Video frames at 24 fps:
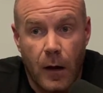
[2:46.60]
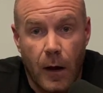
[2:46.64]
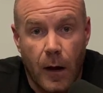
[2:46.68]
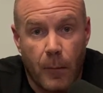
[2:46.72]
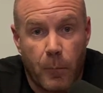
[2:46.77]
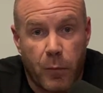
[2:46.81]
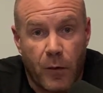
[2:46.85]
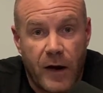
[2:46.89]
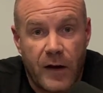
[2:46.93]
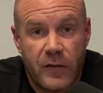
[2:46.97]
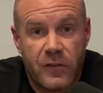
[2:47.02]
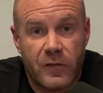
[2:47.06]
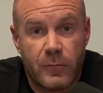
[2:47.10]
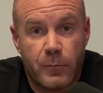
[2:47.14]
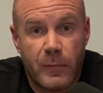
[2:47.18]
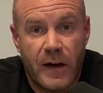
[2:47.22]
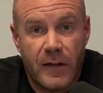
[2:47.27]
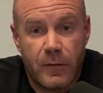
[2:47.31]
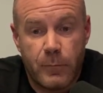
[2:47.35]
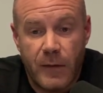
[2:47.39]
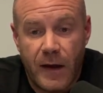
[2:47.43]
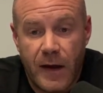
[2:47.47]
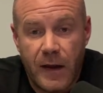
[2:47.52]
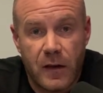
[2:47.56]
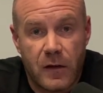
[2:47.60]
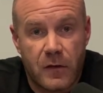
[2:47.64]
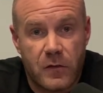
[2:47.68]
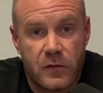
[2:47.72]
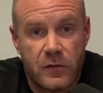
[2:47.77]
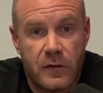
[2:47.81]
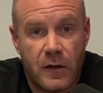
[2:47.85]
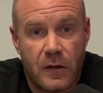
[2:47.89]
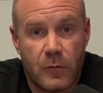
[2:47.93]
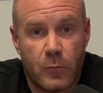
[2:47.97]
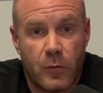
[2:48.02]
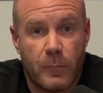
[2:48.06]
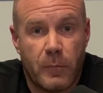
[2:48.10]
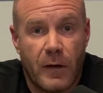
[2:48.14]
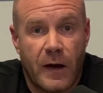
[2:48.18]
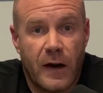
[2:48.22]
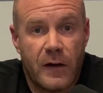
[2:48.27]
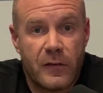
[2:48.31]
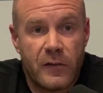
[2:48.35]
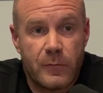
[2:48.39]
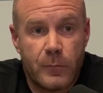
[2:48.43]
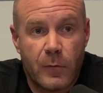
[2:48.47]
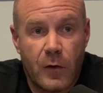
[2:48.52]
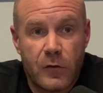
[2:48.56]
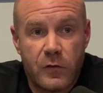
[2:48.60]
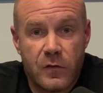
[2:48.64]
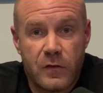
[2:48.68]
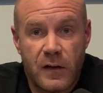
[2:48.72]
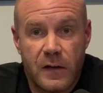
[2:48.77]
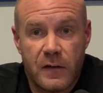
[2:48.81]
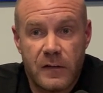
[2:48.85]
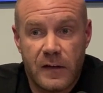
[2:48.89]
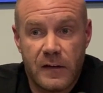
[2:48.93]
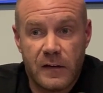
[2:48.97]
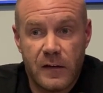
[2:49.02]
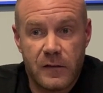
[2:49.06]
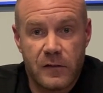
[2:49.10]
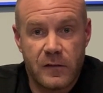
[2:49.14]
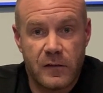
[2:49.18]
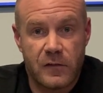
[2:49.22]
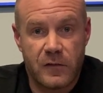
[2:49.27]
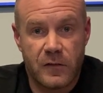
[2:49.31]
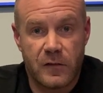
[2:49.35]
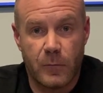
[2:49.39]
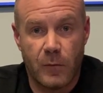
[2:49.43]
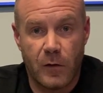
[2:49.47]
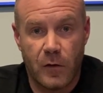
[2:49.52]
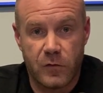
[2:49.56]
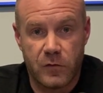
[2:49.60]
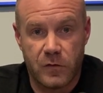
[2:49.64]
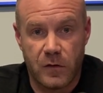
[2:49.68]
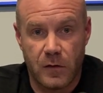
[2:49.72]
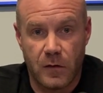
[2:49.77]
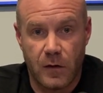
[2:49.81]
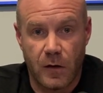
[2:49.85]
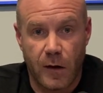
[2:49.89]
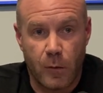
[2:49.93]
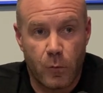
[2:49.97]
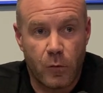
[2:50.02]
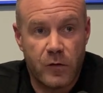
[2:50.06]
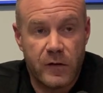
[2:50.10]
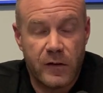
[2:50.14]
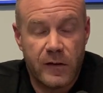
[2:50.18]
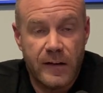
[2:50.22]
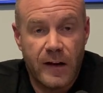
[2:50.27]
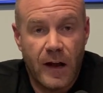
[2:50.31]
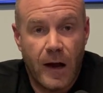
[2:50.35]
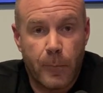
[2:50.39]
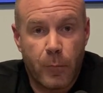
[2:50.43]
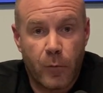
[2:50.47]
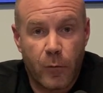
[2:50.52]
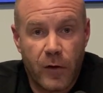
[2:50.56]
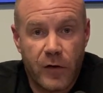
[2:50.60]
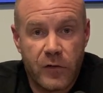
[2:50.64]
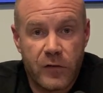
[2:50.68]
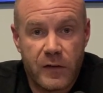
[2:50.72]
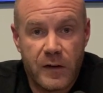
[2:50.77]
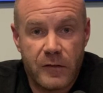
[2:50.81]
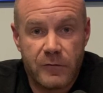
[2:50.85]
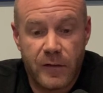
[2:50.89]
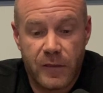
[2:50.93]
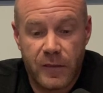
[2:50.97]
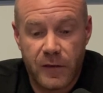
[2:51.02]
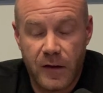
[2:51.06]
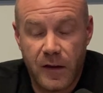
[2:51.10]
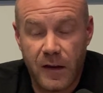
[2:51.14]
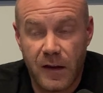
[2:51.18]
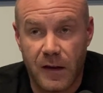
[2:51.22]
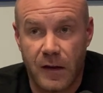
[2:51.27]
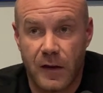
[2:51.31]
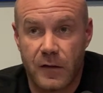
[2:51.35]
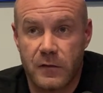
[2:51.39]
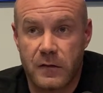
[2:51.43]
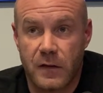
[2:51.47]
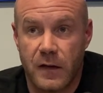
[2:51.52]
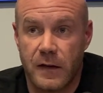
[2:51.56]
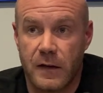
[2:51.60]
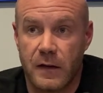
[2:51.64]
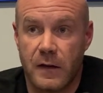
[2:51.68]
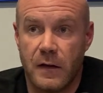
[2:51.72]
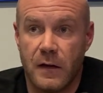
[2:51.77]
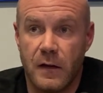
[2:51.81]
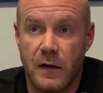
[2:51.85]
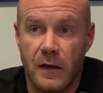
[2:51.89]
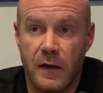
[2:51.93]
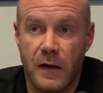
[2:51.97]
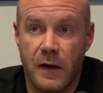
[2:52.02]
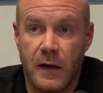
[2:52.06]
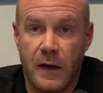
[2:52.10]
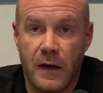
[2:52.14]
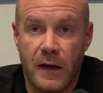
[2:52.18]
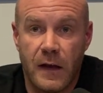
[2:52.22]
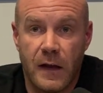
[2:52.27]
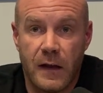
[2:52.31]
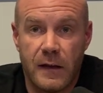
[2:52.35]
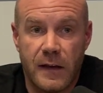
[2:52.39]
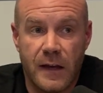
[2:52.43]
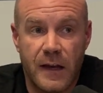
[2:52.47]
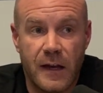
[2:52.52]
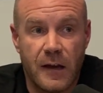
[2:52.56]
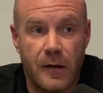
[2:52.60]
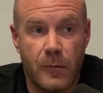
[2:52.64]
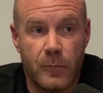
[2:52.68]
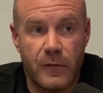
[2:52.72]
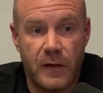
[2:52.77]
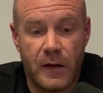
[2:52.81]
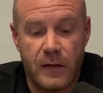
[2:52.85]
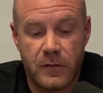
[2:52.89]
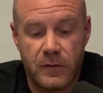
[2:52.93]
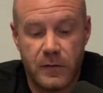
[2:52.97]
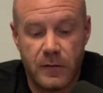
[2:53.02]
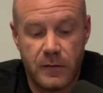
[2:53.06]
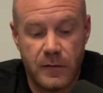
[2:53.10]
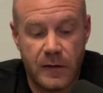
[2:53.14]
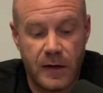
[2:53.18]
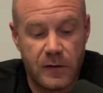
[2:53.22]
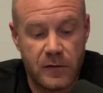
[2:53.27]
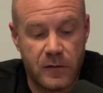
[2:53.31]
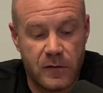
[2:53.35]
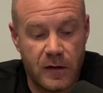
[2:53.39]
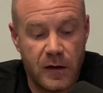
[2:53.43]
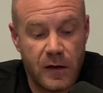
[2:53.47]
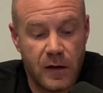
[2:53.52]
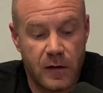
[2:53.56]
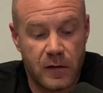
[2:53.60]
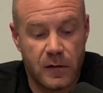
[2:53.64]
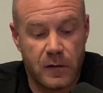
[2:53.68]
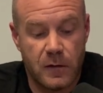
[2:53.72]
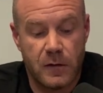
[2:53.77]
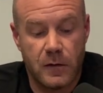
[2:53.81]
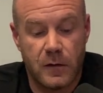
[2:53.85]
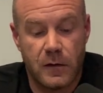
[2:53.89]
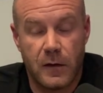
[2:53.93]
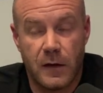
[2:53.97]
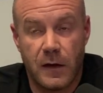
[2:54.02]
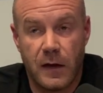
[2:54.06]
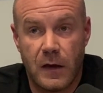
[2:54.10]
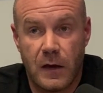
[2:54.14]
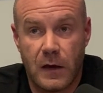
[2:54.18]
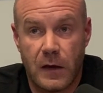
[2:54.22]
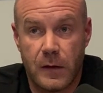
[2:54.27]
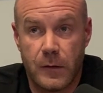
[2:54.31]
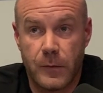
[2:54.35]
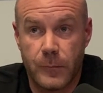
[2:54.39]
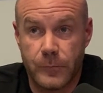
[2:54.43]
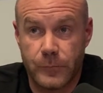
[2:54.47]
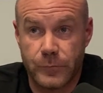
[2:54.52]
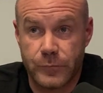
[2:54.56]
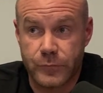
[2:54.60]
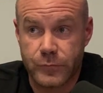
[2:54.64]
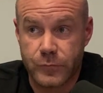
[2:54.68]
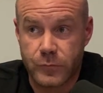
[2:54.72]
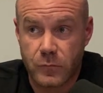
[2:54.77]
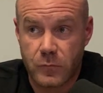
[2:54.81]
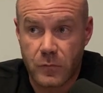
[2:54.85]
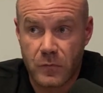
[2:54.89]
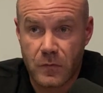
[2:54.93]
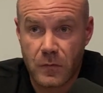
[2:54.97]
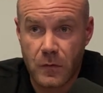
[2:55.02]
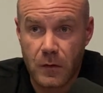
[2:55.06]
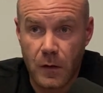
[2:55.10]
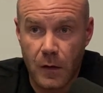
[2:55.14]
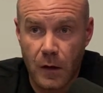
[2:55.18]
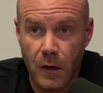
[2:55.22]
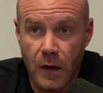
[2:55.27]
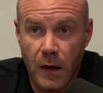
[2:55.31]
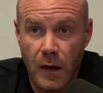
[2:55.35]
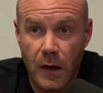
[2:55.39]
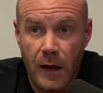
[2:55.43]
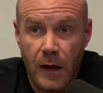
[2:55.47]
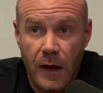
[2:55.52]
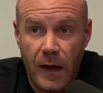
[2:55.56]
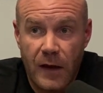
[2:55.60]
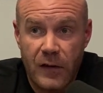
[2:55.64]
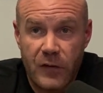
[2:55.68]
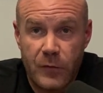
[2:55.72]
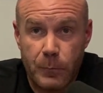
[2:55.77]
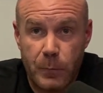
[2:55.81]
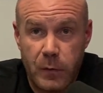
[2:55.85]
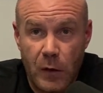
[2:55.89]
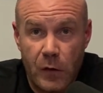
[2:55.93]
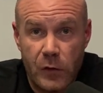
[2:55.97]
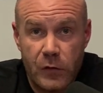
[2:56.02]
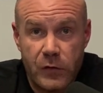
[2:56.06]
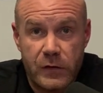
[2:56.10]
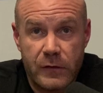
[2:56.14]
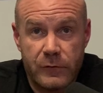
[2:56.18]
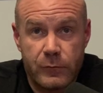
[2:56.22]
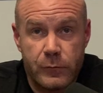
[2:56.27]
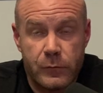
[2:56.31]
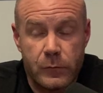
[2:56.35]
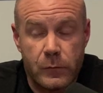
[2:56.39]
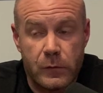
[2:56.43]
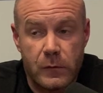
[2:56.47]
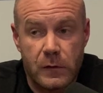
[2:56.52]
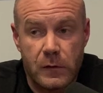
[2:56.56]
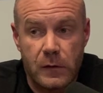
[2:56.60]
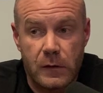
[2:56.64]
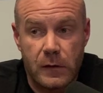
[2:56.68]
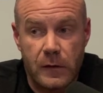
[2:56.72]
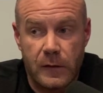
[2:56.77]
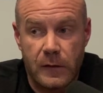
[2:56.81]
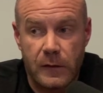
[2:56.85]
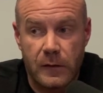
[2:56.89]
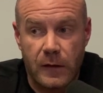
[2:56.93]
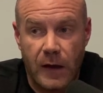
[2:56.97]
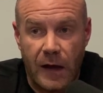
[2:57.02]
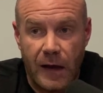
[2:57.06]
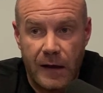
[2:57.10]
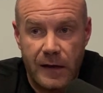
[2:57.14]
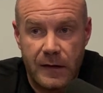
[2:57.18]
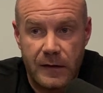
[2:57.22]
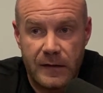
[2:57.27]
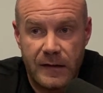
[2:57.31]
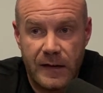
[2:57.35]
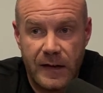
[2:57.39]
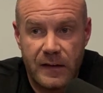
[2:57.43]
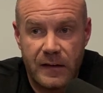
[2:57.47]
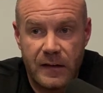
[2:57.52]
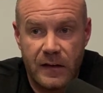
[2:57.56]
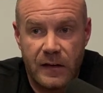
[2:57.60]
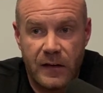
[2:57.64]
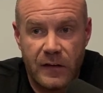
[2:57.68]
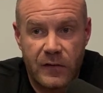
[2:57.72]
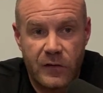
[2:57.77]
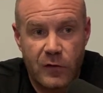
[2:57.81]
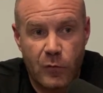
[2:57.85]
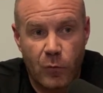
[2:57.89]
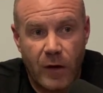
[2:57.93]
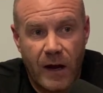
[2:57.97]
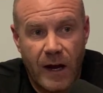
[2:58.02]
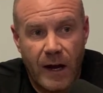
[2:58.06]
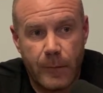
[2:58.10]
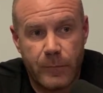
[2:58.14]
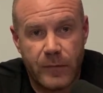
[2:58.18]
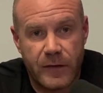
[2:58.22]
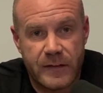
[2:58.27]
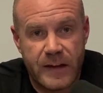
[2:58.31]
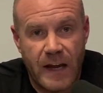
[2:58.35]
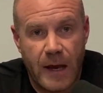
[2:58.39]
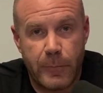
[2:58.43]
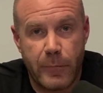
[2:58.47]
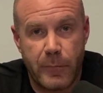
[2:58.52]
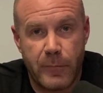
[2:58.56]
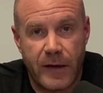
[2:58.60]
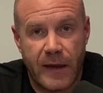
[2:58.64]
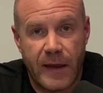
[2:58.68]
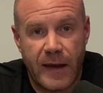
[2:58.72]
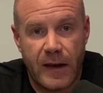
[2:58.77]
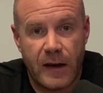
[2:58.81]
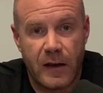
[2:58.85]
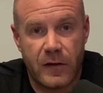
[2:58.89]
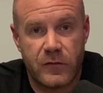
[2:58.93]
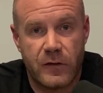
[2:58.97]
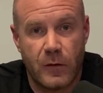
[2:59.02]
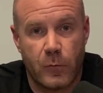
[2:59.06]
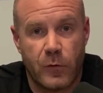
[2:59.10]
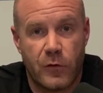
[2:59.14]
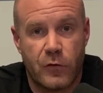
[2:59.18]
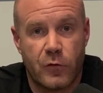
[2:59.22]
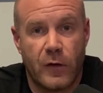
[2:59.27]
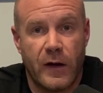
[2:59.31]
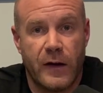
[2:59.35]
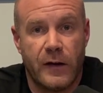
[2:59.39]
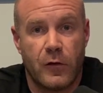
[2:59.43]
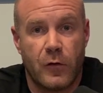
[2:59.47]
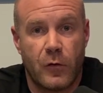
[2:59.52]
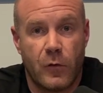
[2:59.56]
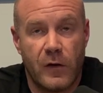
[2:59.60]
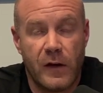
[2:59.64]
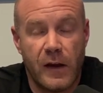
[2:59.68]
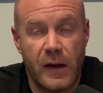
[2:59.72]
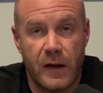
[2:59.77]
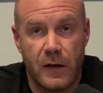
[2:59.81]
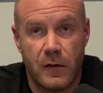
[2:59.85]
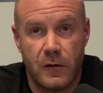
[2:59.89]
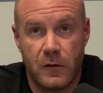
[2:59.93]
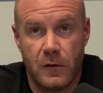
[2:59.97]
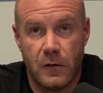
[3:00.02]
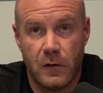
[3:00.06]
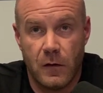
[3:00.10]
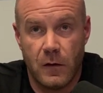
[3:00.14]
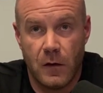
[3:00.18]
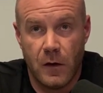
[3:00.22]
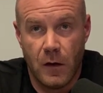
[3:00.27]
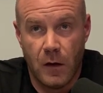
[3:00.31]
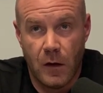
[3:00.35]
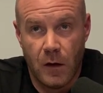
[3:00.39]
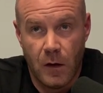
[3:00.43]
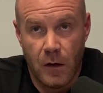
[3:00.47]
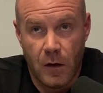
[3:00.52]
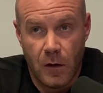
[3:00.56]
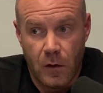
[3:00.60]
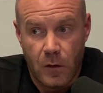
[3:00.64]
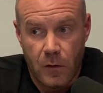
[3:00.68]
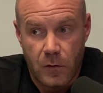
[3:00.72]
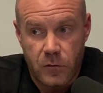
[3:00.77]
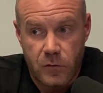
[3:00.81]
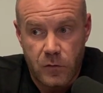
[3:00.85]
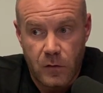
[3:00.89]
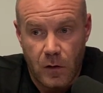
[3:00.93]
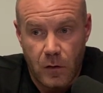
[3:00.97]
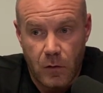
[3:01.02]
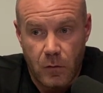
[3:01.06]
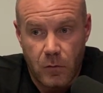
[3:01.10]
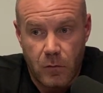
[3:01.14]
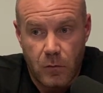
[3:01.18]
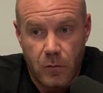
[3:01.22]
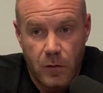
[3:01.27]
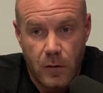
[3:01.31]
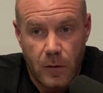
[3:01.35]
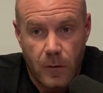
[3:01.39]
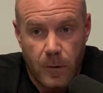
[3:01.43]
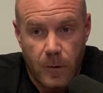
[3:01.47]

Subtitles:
a branch of mathematics dealing with bodies in motion and tendencies to motion, a routine operation of a thing. I was like, damn, that's it. And explosive needed to describe the type of mechanics that we're trying to create. So,